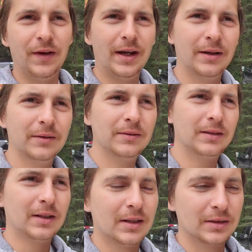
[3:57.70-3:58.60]

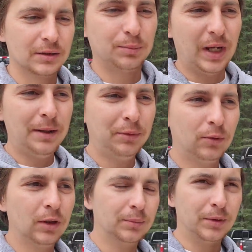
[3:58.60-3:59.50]
found some
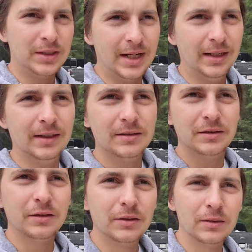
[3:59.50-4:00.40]
paperwork pertaining
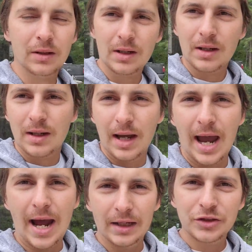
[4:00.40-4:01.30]
to
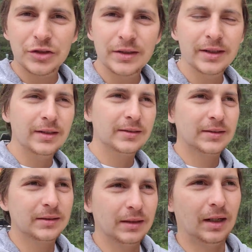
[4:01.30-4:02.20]

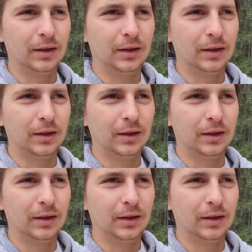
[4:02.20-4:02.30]
Ashley's